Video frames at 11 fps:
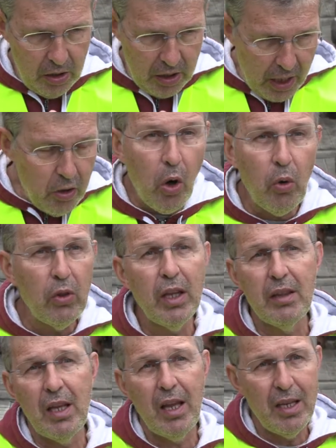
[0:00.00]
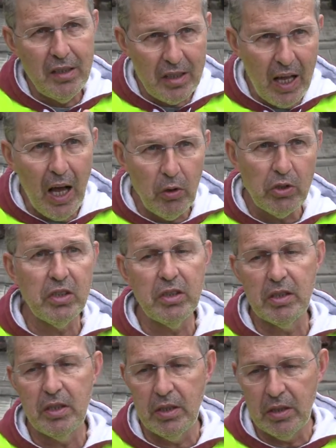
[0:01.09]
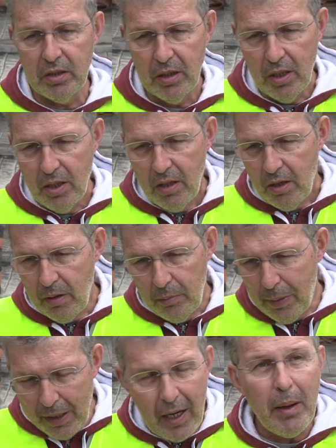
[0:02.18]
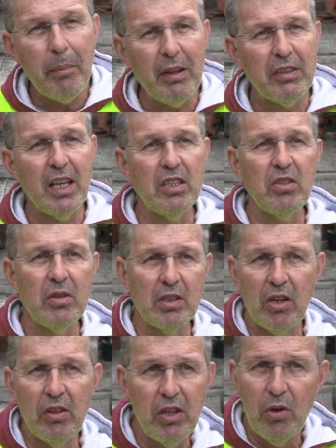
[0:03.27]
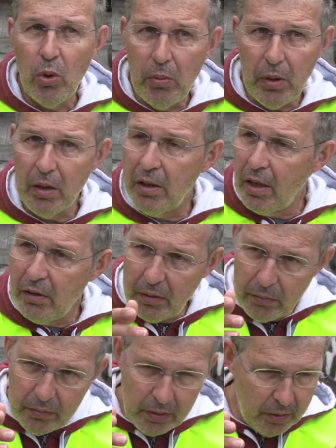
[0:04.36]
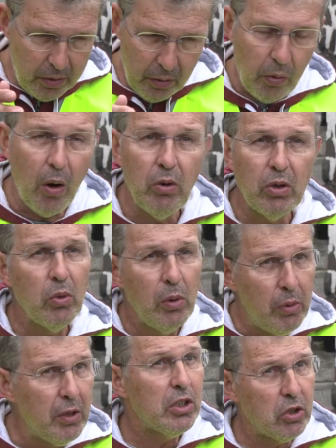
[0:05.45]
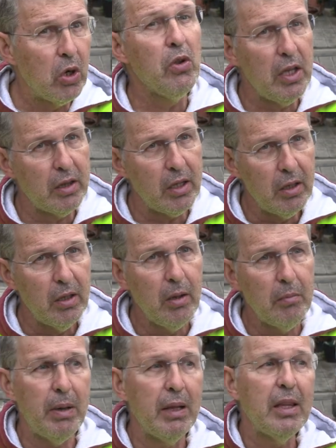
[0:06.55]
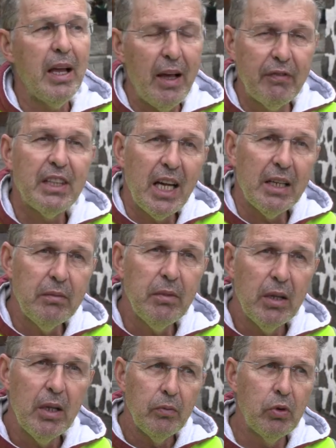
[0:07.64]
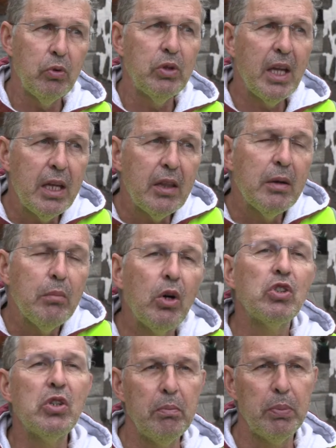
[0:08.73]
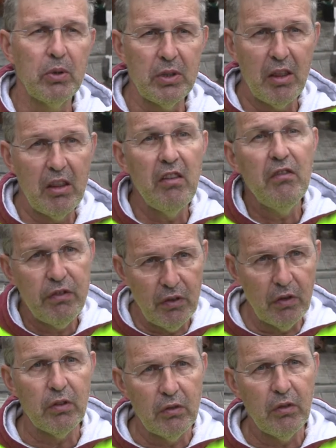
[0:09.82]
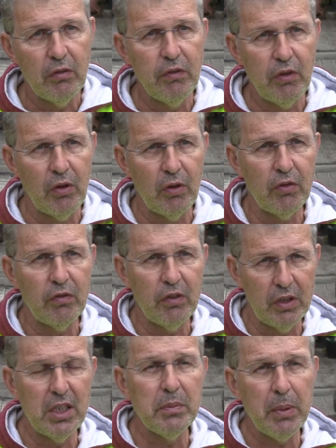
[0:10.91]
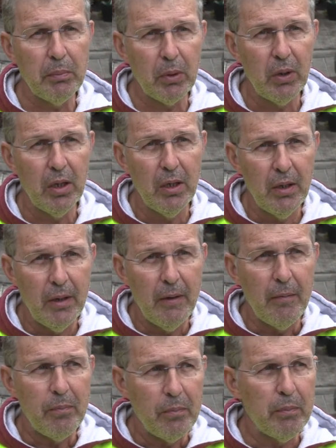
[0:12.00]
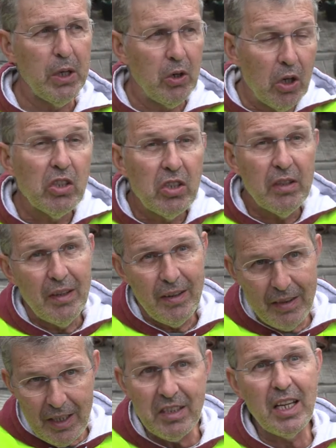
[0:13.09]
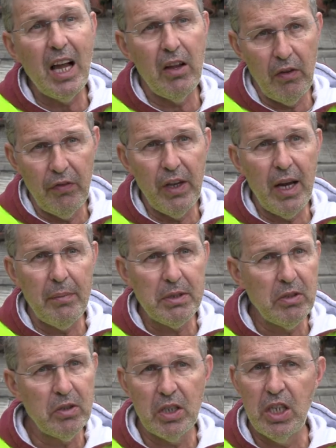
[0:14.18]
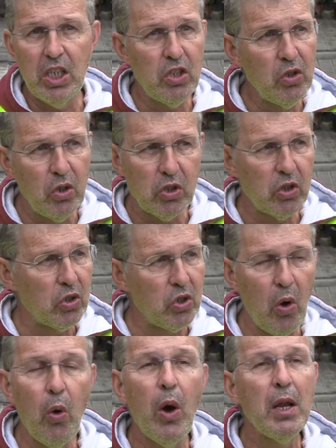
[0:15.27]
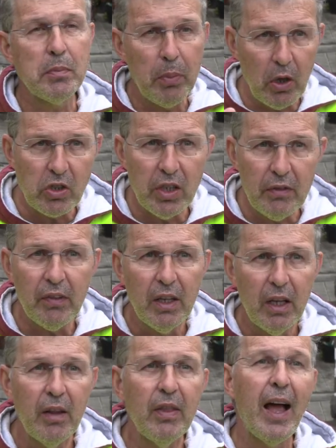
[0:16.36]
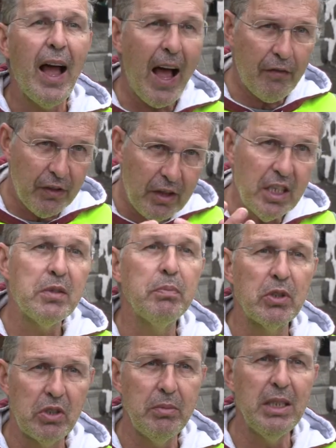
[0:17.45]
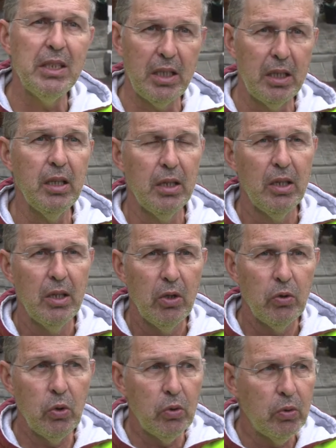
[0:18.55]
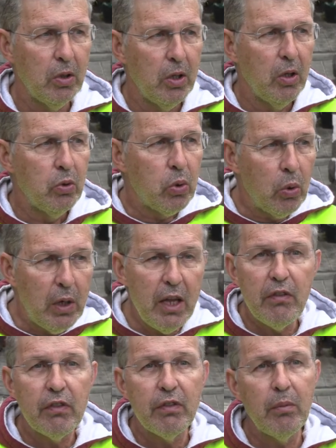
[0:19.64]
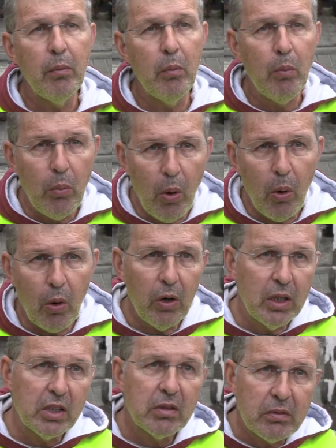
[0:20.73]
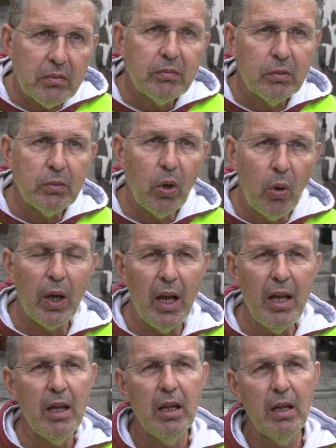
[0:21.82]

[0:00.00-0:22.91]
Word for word: they know that his houses, his uh, banana plantation or something, will, the, the, the road will be destroyed, but have time to take the most important thing for for, for these people. Because this kind of eruption is not so explosive that have this possibility to, to live more or less okay,